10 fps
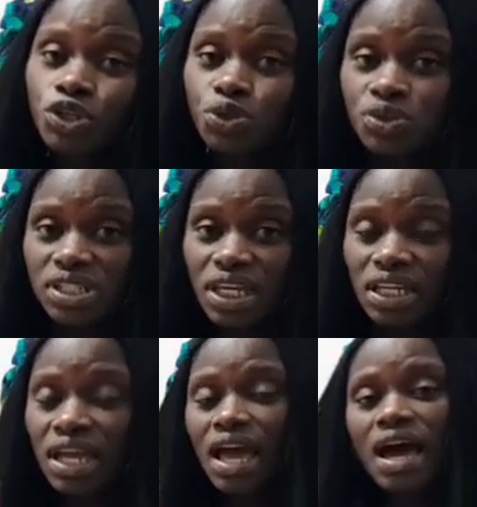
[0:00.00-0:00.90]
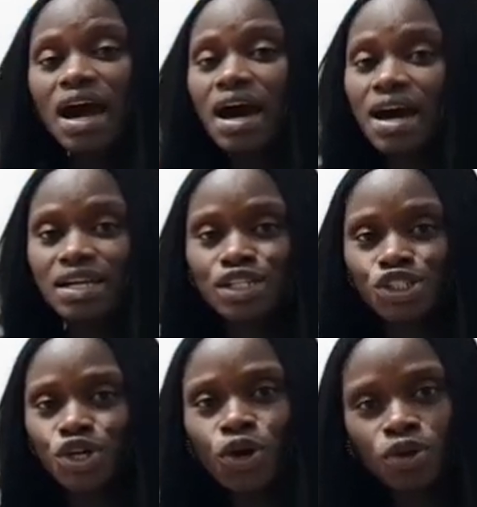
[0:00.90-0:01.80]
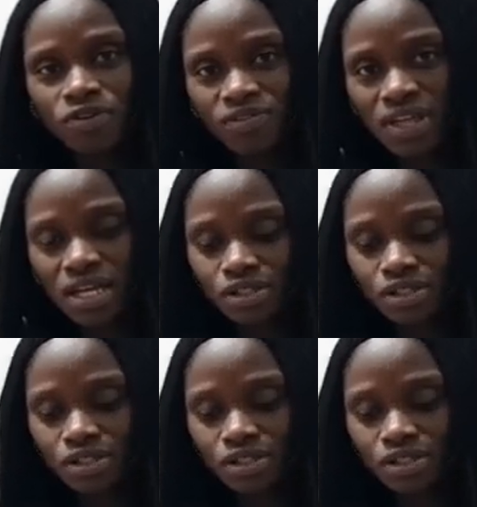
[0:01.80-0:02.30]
using, and all of that.